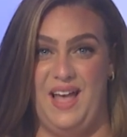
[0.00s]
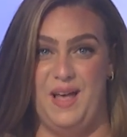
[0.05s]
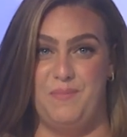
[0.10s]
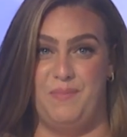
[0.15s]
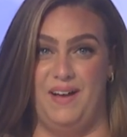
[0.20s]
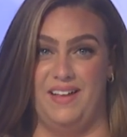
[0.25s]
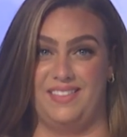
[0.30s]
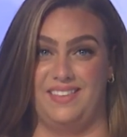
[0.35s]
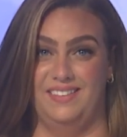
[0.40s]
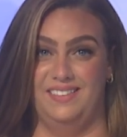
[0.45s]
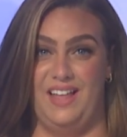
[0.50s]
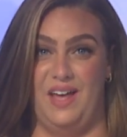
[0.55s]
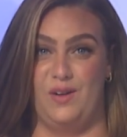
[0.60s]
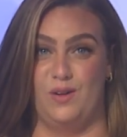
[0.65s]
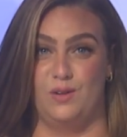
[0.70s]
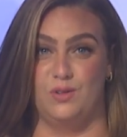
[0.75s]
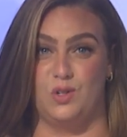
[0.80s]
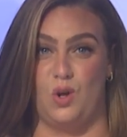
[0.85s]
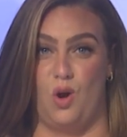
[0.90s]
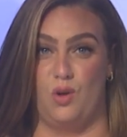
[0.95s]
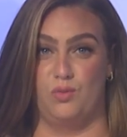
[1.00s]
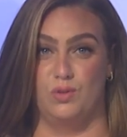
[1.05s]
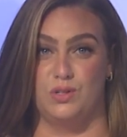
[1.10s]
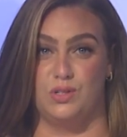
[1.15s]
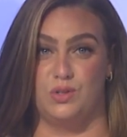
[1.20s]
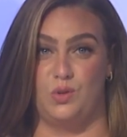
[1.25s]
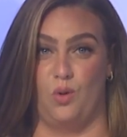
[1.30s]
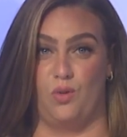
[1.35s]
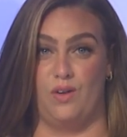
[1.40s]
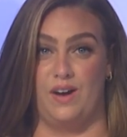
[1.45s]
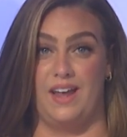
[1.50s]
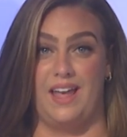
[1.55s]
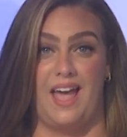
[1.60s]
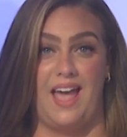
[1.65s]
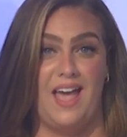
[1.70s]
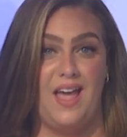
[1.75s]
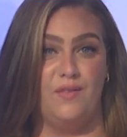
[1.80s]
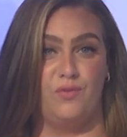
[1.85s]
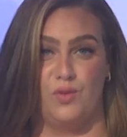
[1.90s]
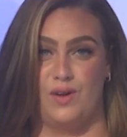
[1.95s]
But the Leonards are restoring
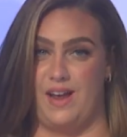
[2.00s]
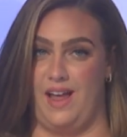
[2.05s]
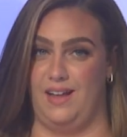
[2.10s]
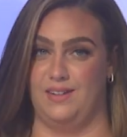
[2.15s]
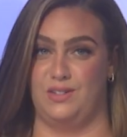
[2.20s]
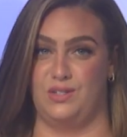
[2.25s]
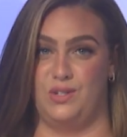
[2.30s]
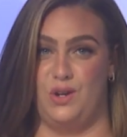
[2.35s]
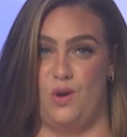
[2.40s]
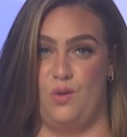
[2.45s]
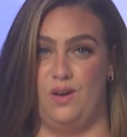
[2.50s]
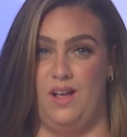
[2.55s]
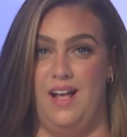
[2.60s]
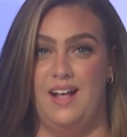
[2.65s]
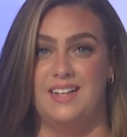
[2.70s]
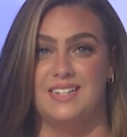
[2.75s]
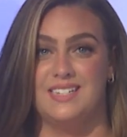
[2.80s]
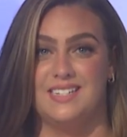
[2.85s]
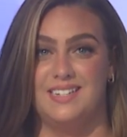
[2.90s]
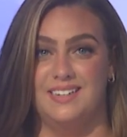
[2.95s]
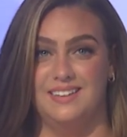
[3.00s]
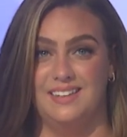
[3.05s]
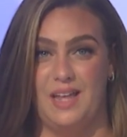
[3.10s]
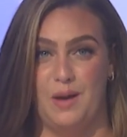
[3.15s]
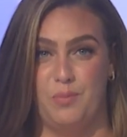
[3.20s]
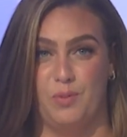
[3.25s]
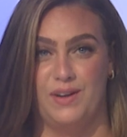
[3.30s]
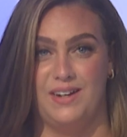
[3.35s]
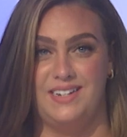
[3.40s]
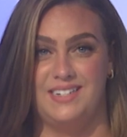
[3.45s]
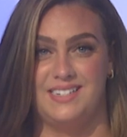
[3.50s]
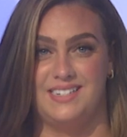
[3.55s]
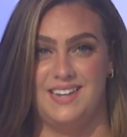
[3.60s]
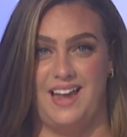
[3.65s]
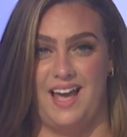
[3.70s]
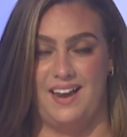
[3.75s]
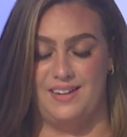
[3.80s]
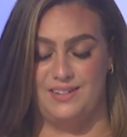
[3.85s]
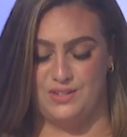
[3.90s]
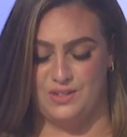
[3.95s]
every headstone, celebrity
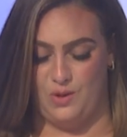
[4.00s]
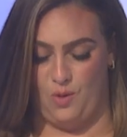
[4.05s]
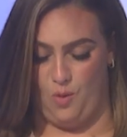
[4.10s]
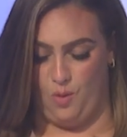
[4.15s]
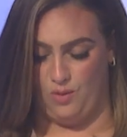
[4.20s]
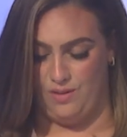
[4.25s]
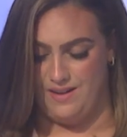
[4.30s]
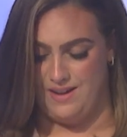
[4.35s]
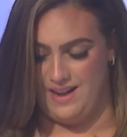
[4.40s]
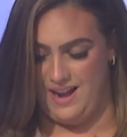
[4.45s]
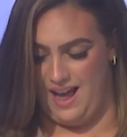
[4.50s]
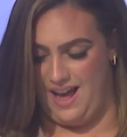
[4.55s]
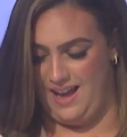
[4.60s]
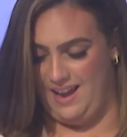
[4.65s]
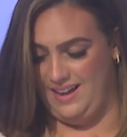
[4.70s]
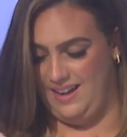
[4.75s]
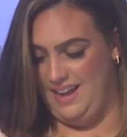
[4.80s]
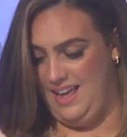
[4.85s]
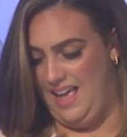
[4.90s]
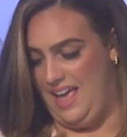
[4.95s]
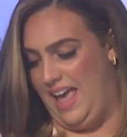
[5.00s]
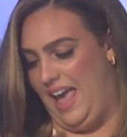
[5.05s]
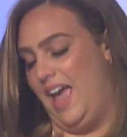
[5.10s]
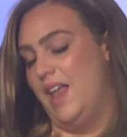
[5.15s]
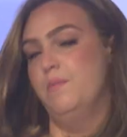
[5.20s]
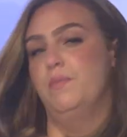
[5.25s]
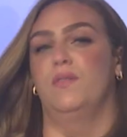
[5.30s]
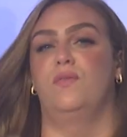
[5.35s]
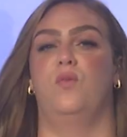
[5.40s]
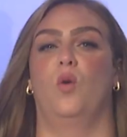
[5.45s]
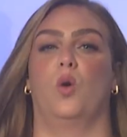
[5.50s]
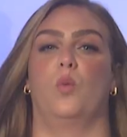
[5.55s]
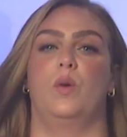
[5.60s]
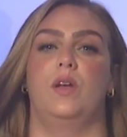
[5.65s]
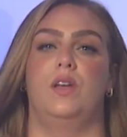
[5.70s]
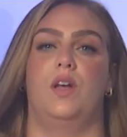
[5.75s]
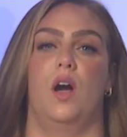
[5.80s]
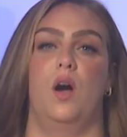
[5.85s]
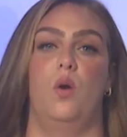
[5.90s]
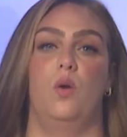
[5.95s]
status or not. And before
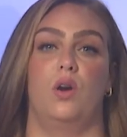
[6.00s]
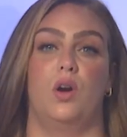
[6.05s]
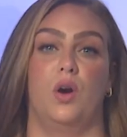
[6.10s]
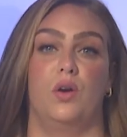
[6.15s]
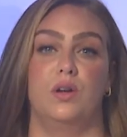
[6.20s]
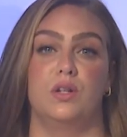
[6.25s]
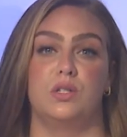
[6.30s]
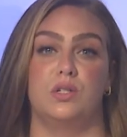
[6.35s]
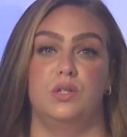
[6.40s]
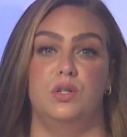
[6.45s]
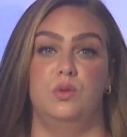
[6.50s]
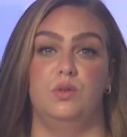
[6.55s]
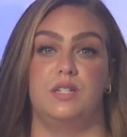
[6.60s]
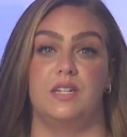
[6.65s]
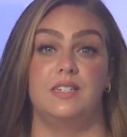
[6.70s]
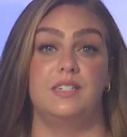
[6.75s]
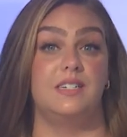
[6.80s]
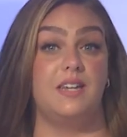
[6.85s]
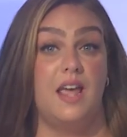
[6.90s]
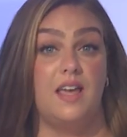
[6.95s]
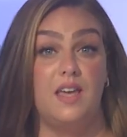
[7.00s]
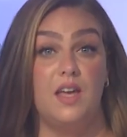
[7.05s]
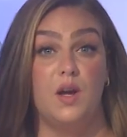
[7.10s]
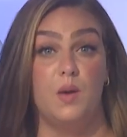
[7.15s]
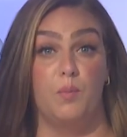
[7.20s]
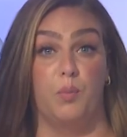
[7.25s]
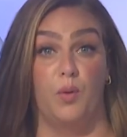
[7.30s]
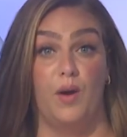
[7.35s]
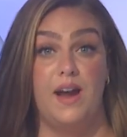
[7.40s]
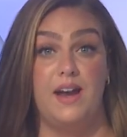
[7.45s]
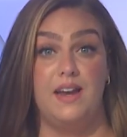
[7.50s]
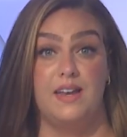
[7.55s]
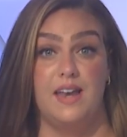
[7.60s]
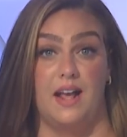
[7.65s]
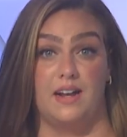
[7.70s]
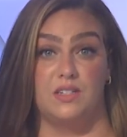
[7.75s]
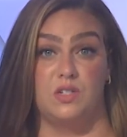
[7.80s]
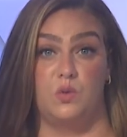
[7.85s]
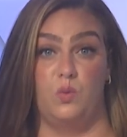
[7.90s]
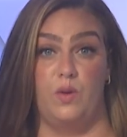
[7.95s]
we go, Currents News is taking a break
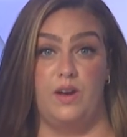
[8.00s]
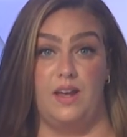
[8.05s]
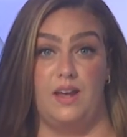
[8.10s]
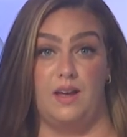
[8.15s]
next week.